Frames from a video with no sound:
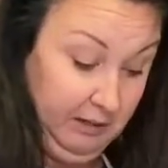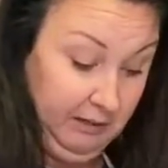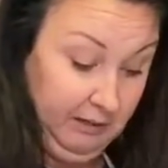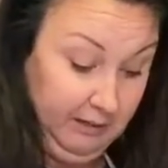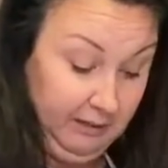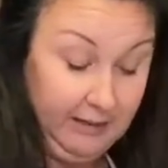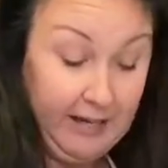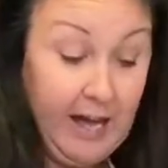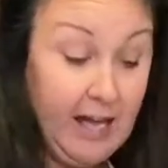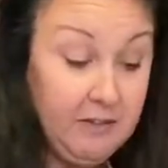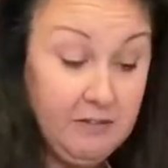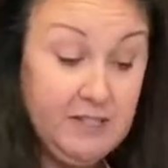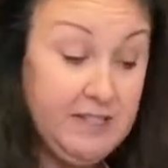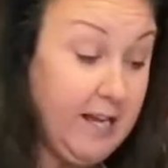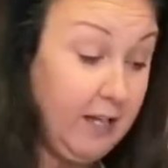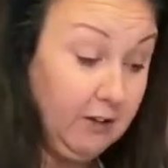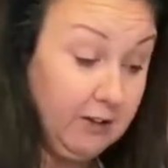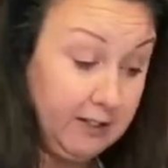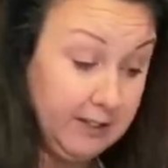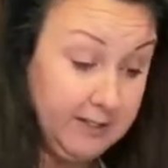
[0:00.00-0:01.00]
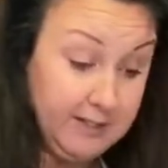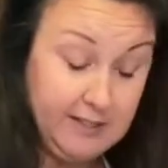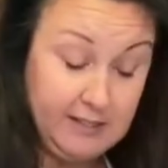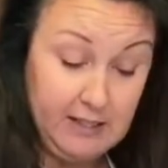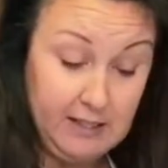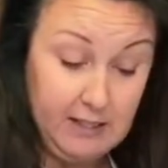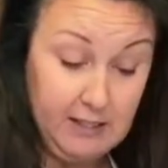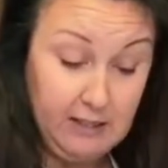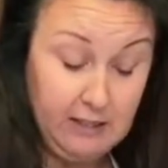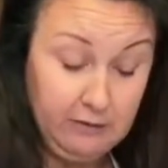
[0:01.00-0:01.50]
kind of a
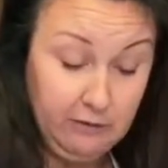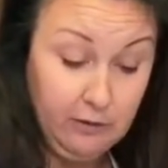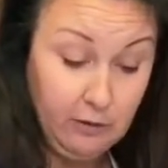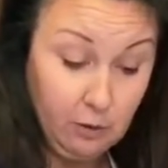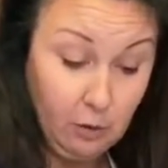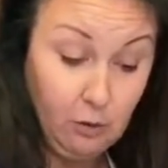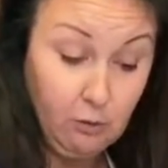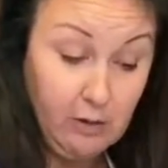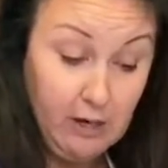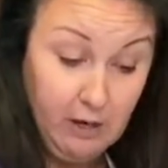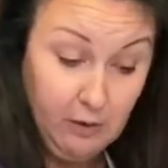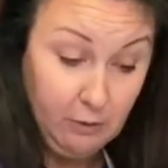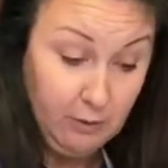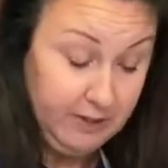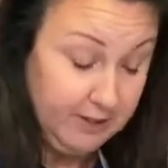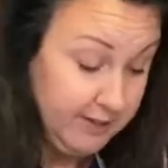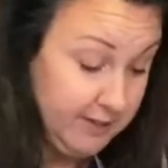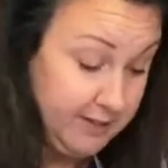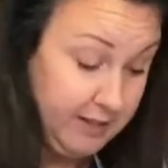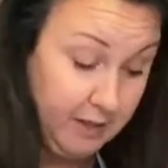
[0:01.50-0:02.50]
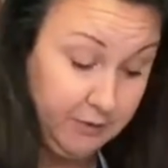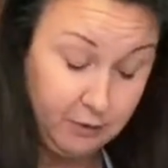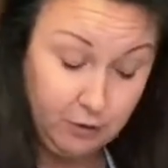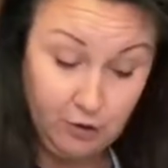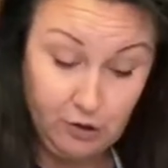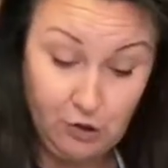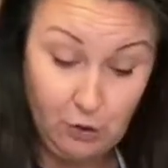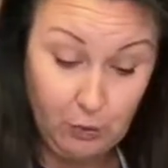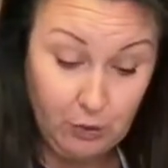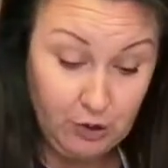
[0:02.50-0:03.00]
delicacy. They're grown in southern
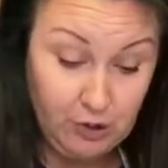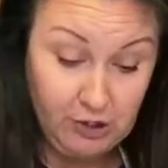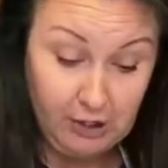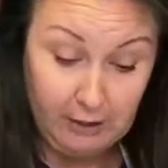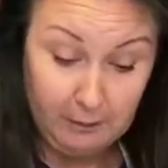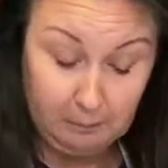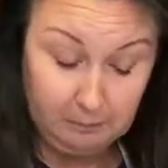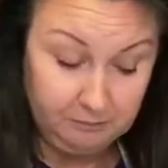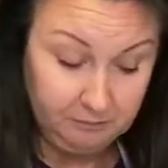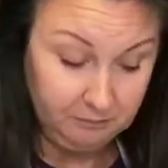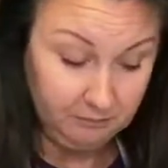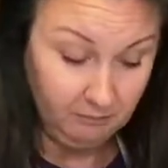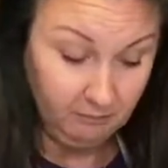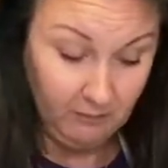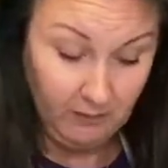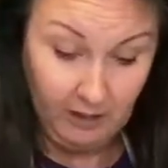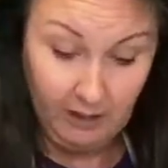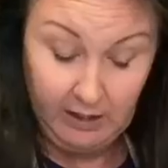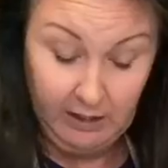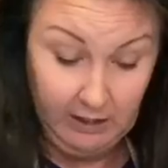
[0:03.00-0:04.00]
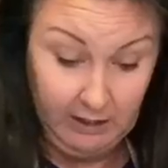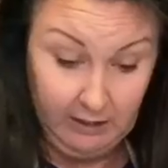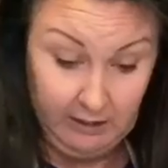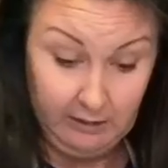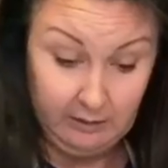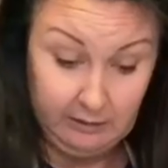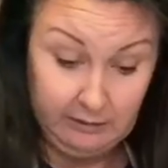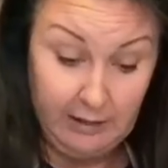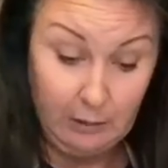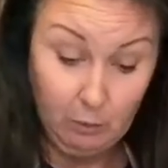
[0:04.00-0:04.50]
Georgia, and
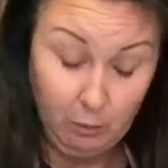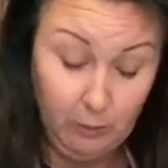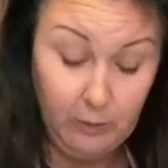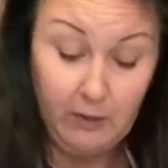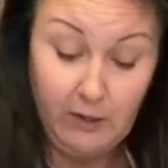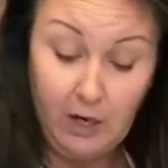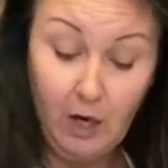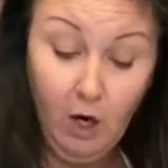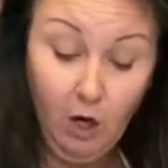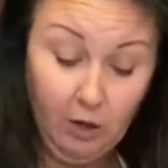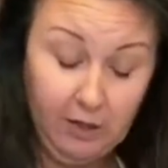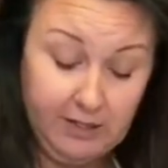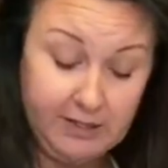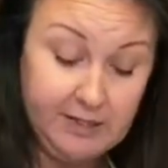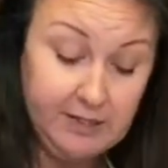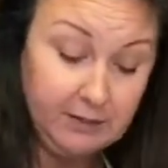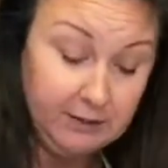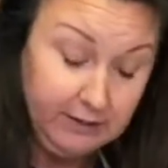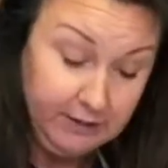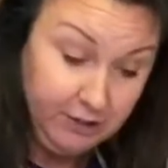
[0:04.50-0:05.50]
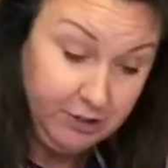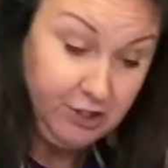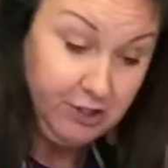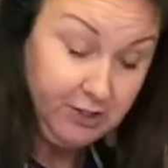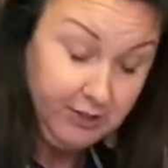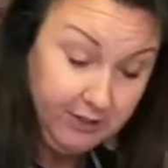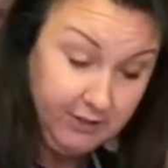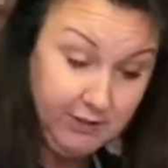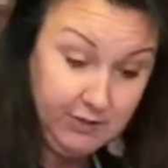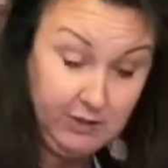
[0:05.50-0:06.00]
they really are a
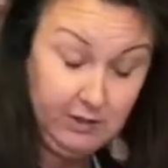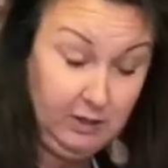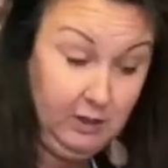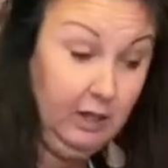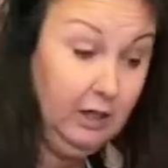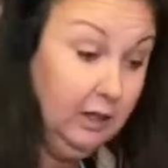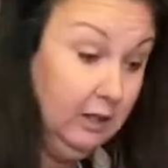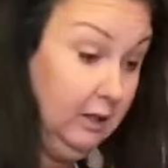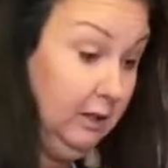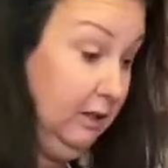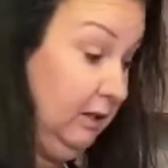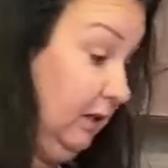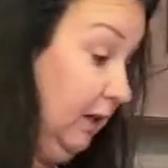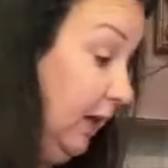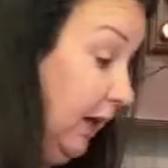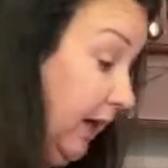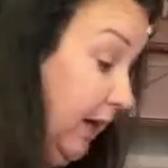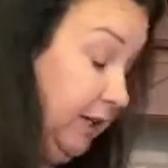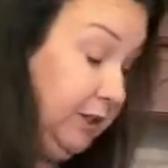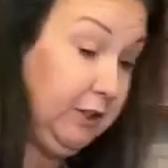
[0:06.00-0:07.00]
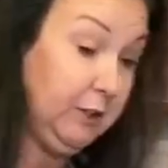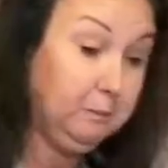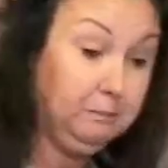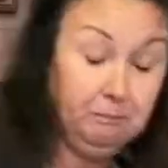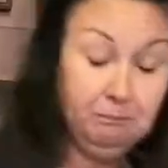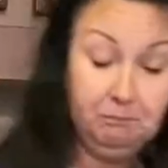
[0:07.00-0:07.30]
delicious onion.